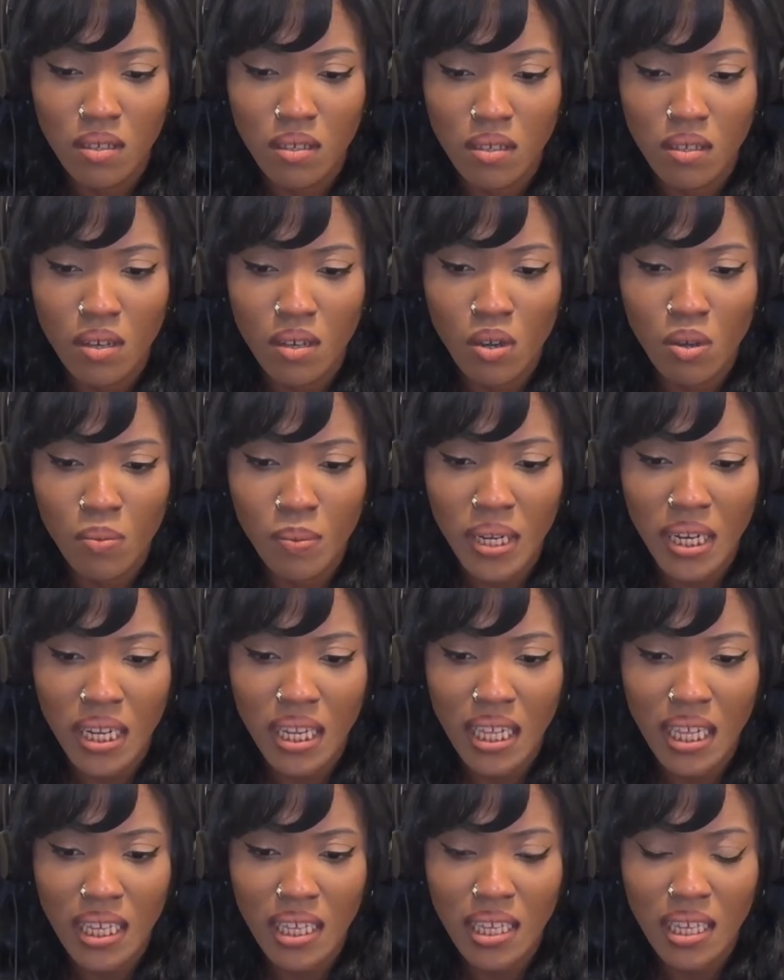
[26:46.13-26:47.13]
Oh, but
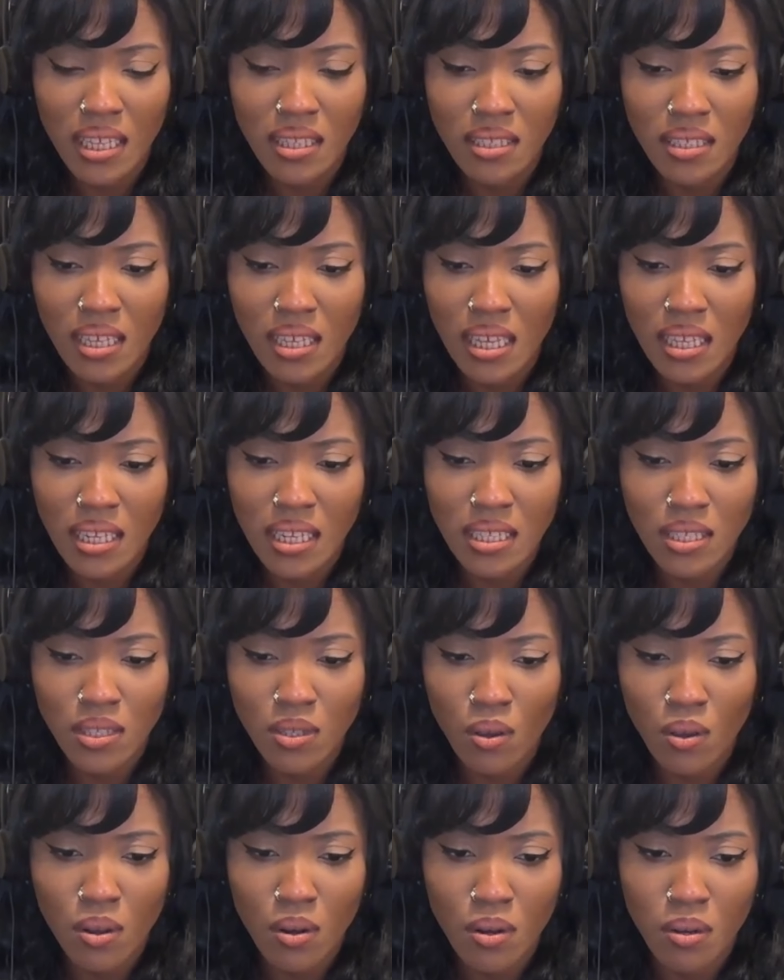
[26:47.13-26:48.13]
it hit his
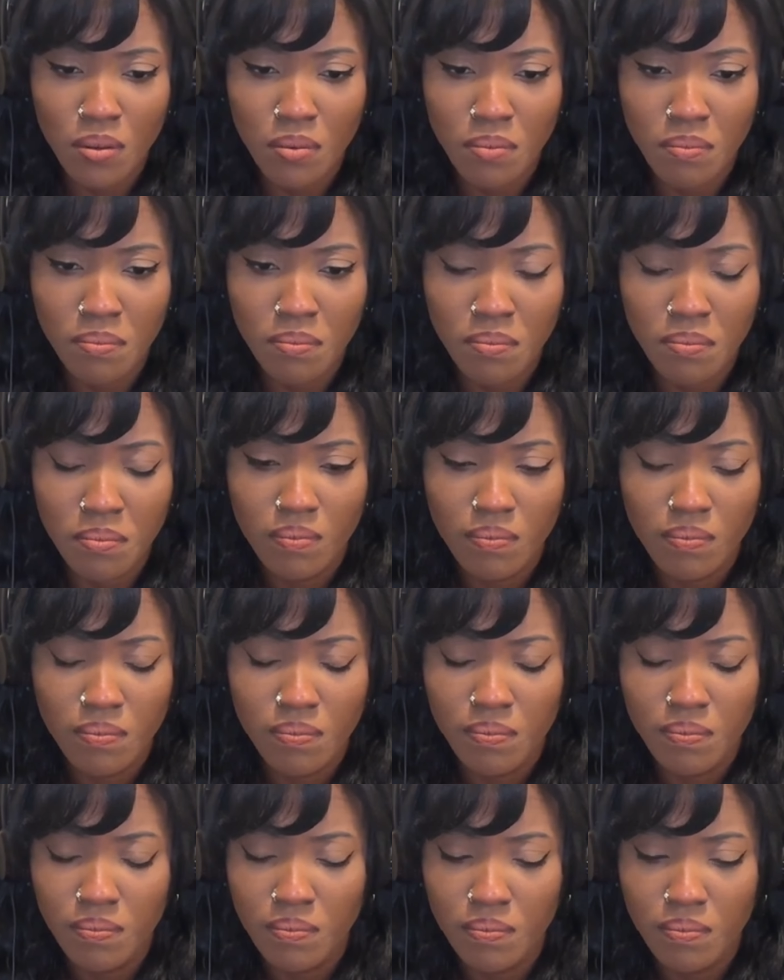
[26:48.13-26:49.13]
arm.
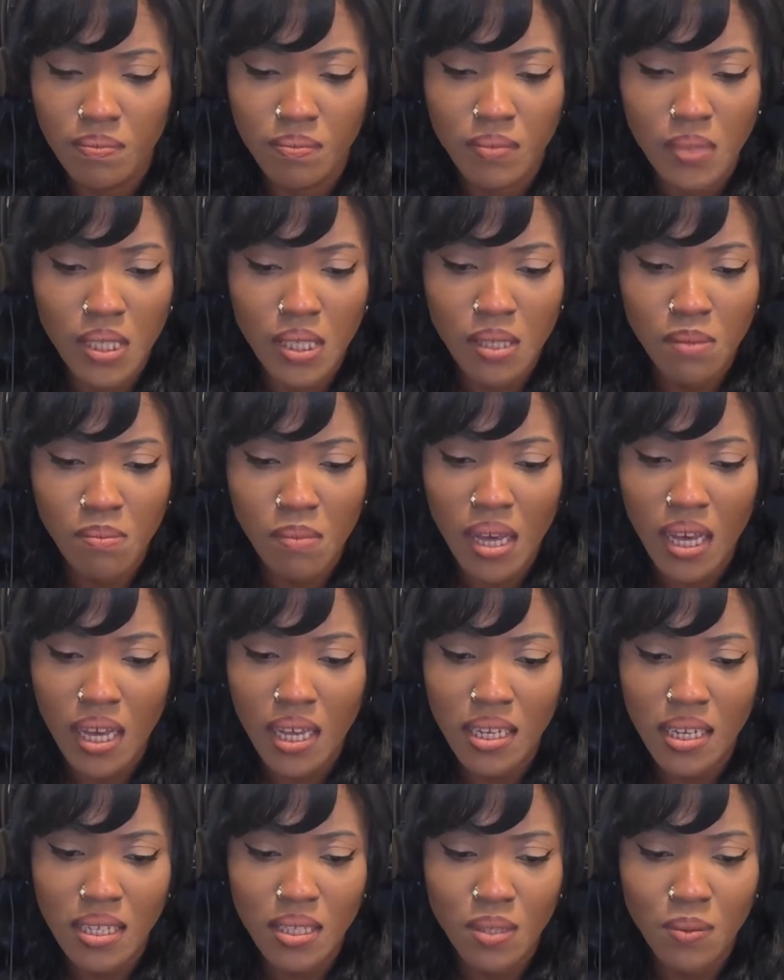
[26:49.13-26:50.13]
His
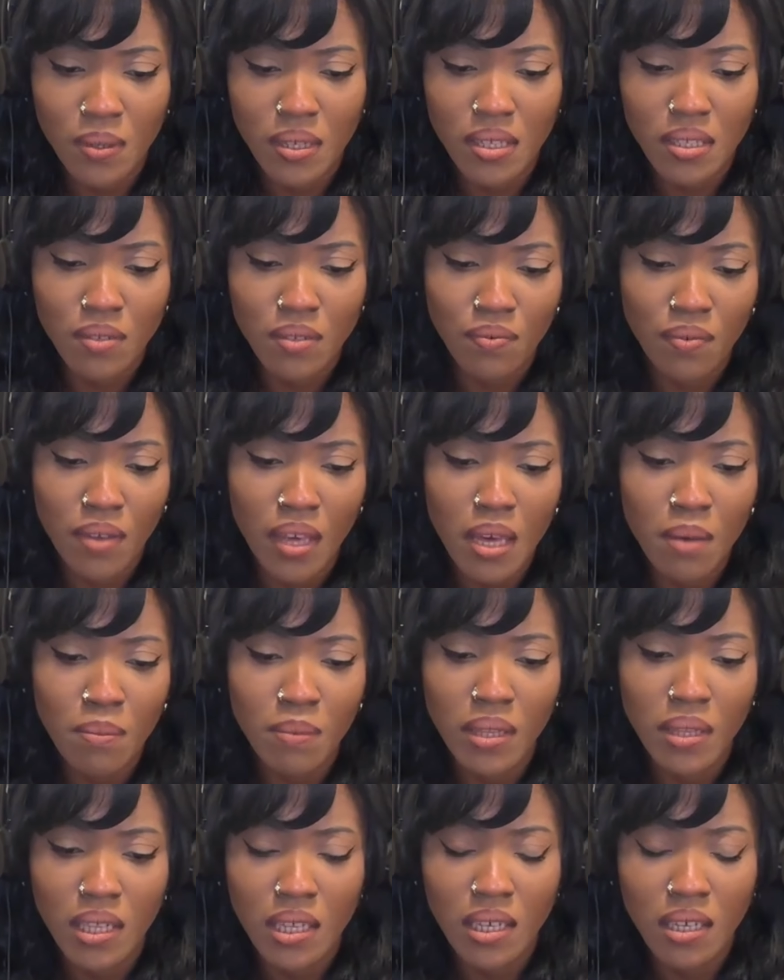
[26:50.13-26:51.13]
mind is with his
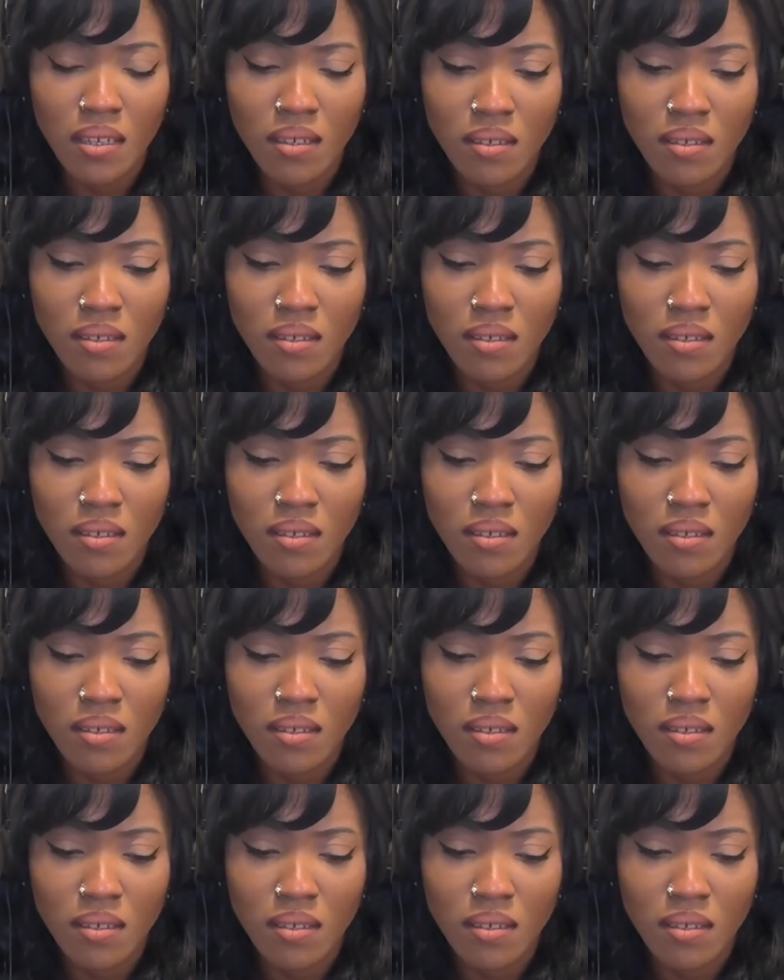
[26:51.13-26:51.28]
family.